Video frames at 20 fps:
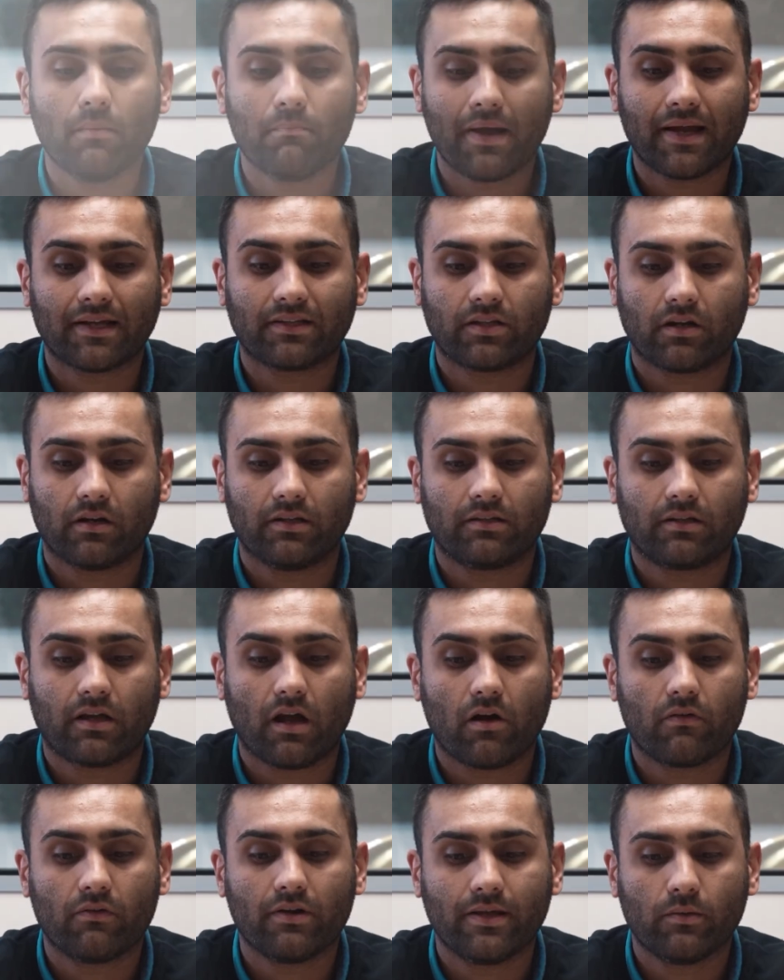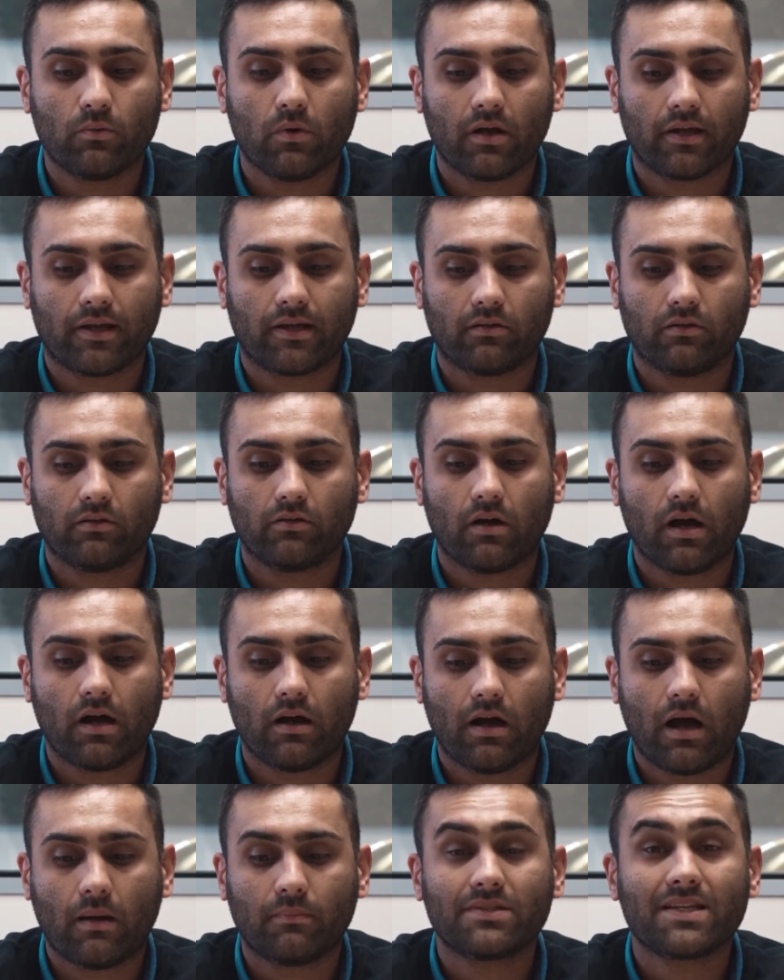and Magda are currently working on
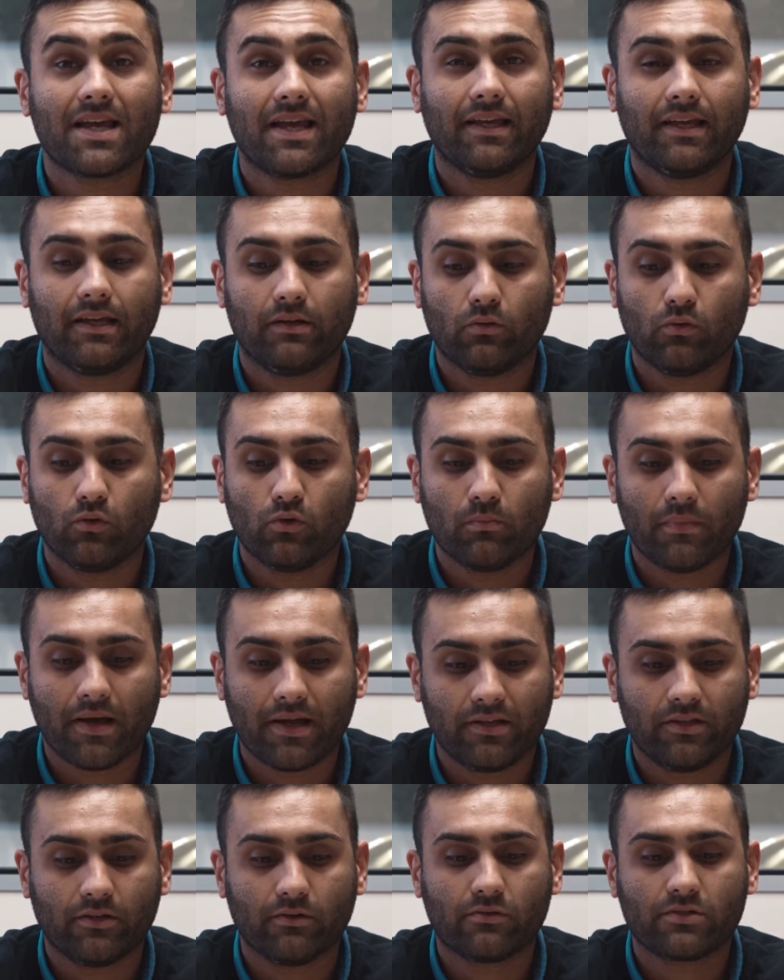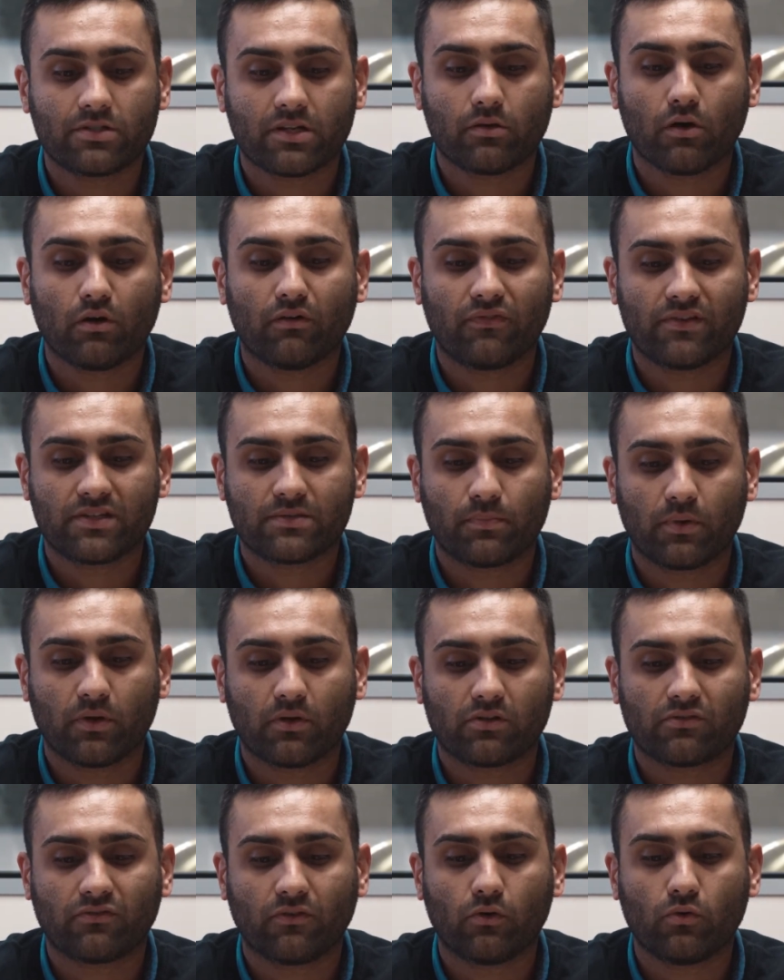updating all manuals and office
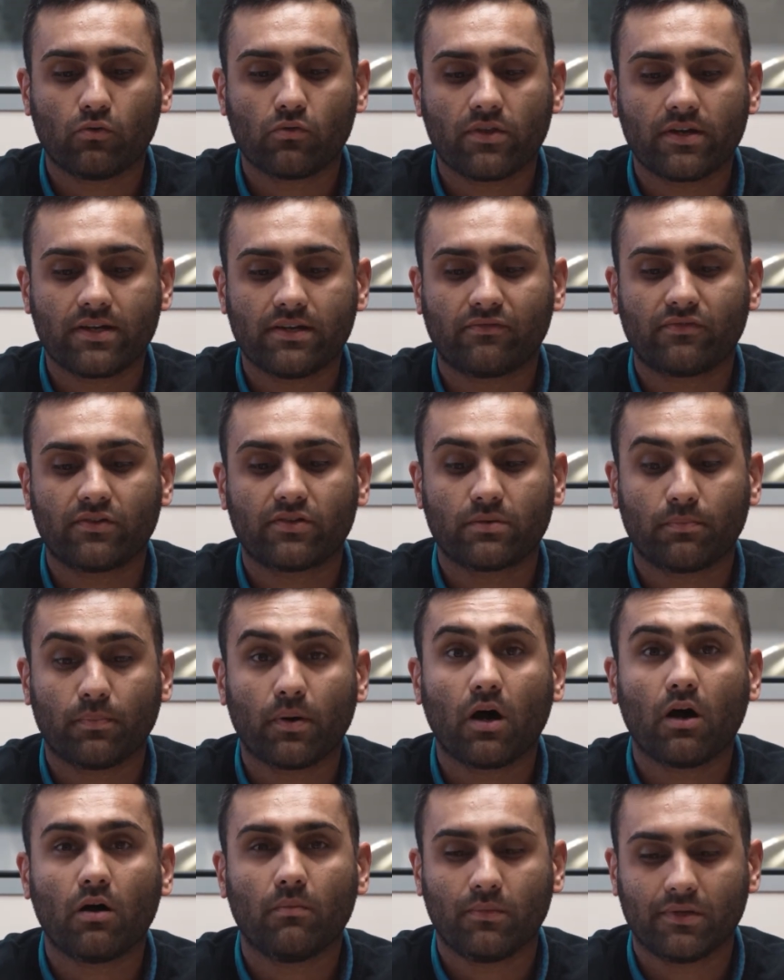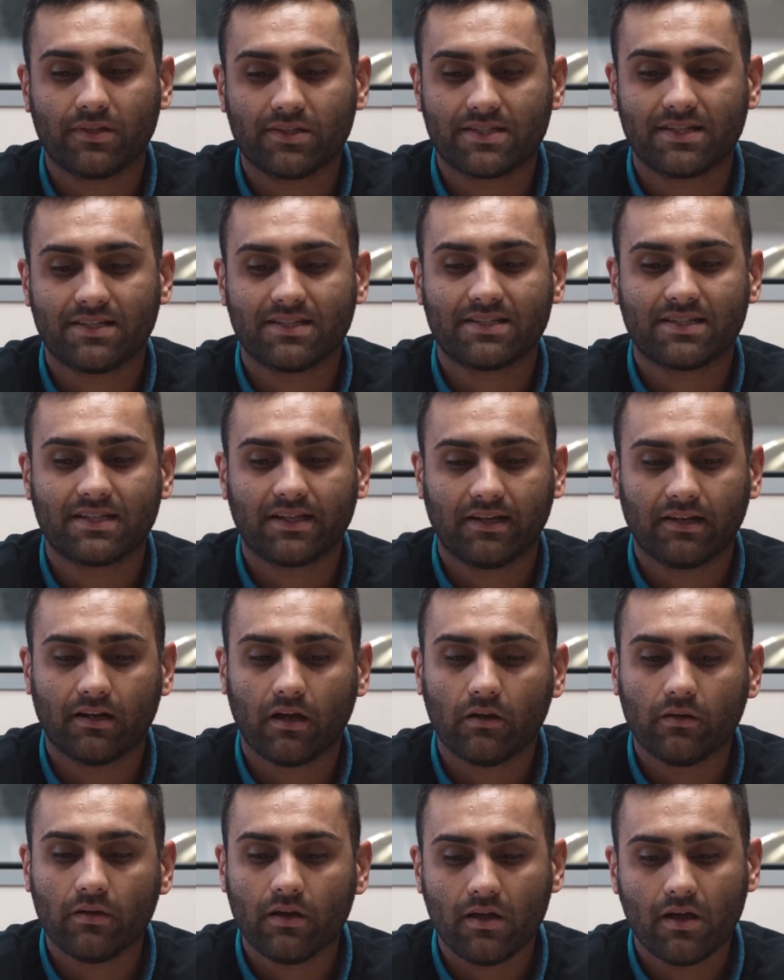books for all the different departments in
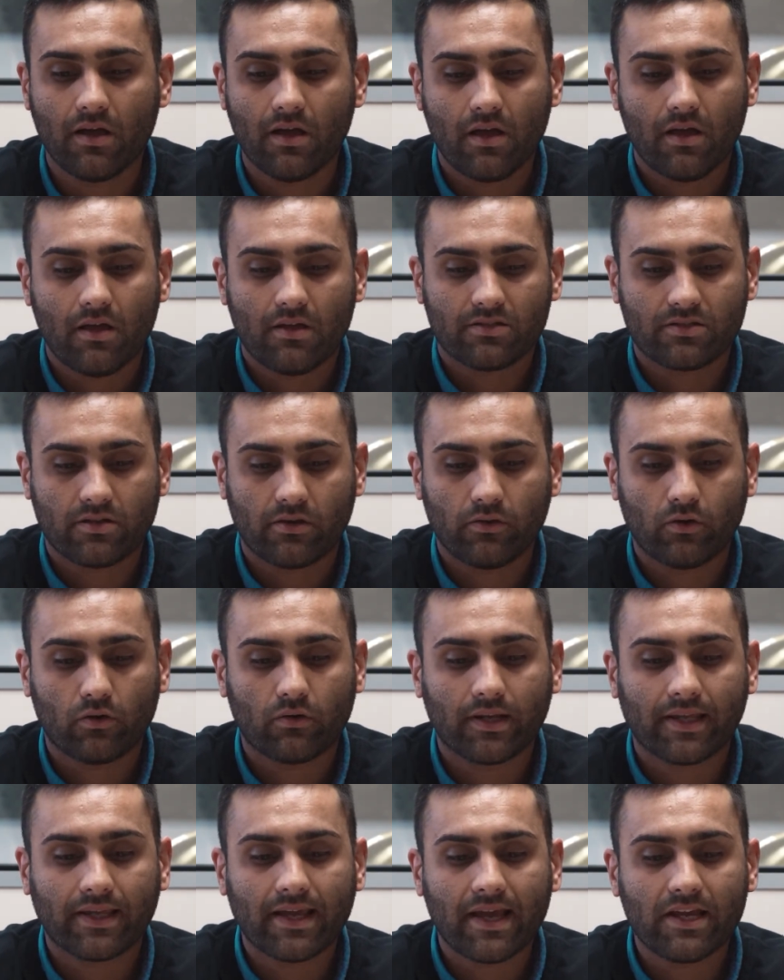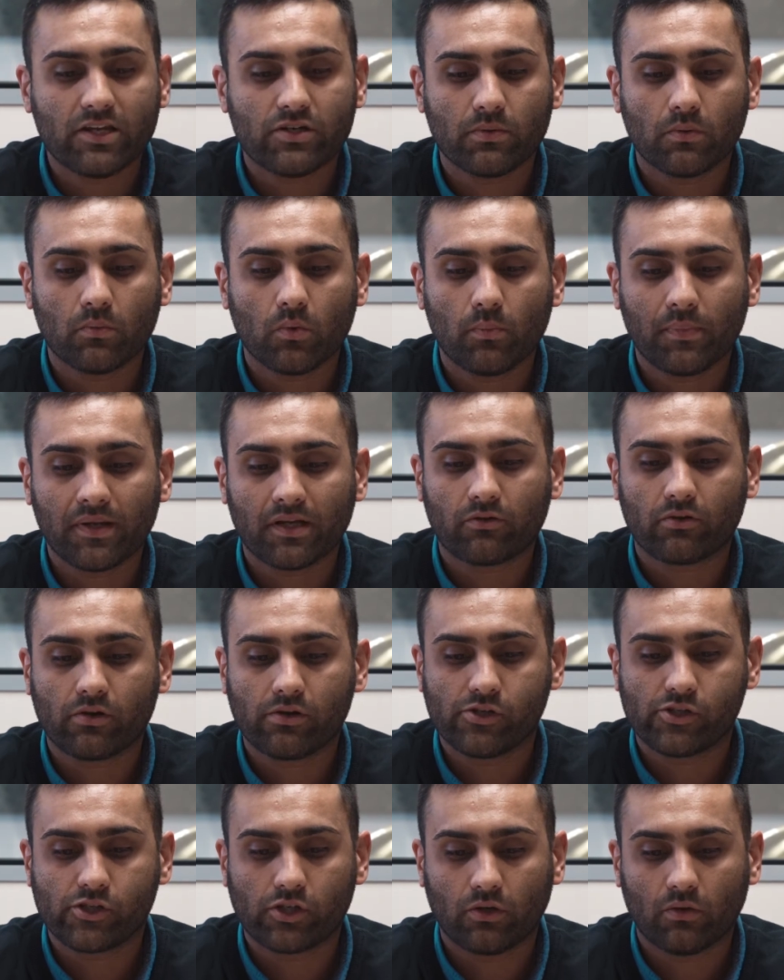Steelo, so your engagement will be
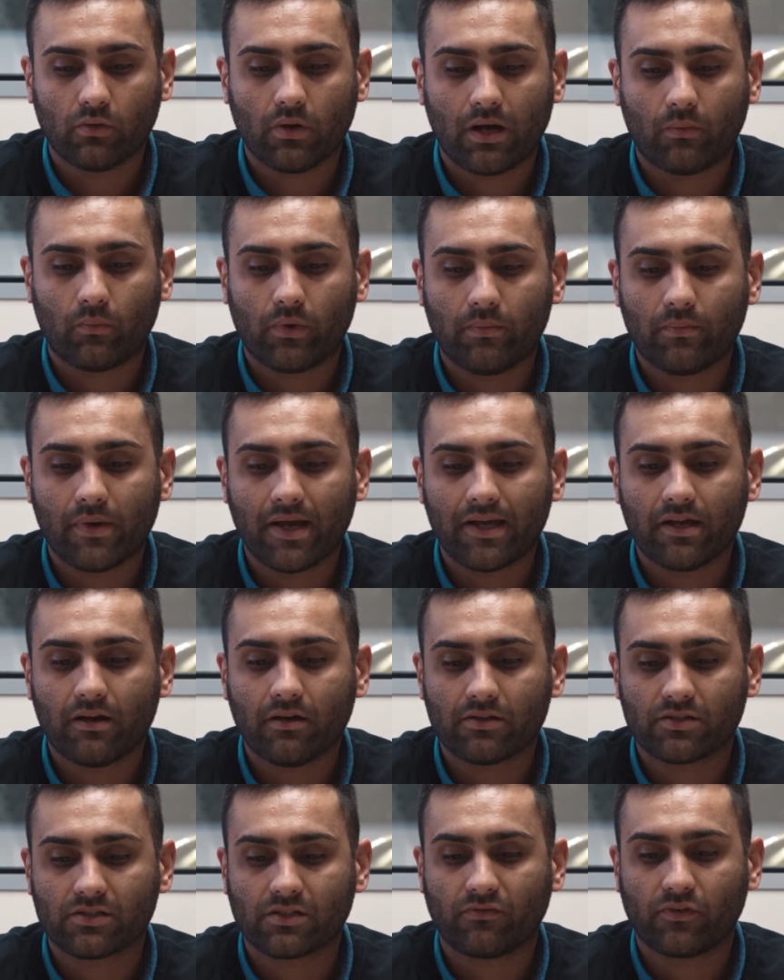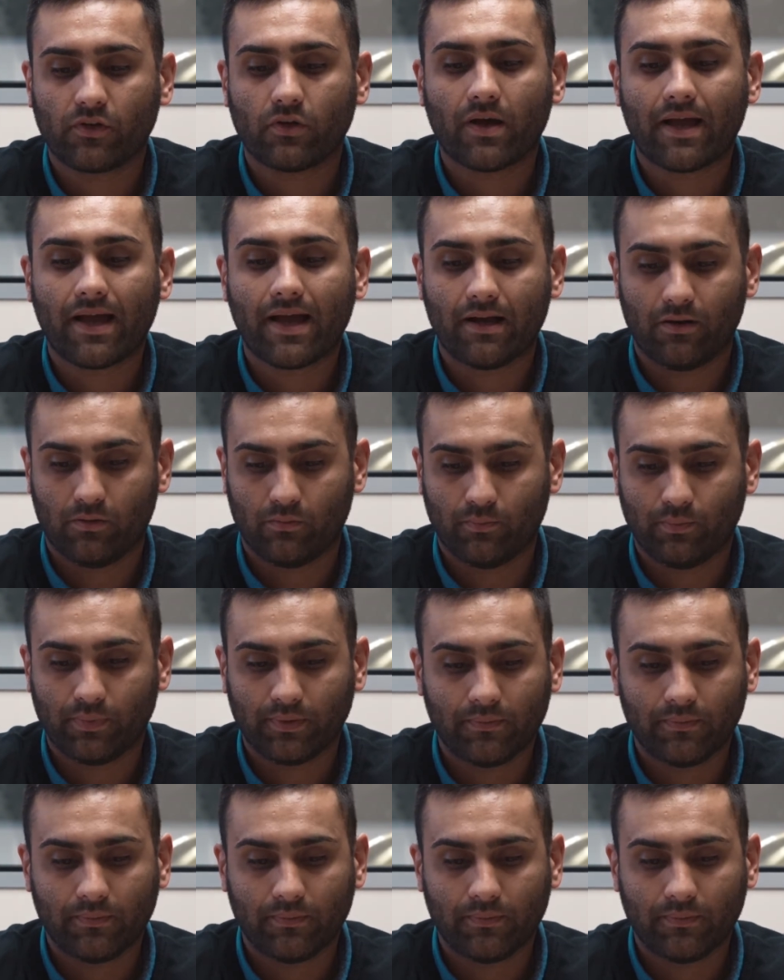crucial and we may ask for your help.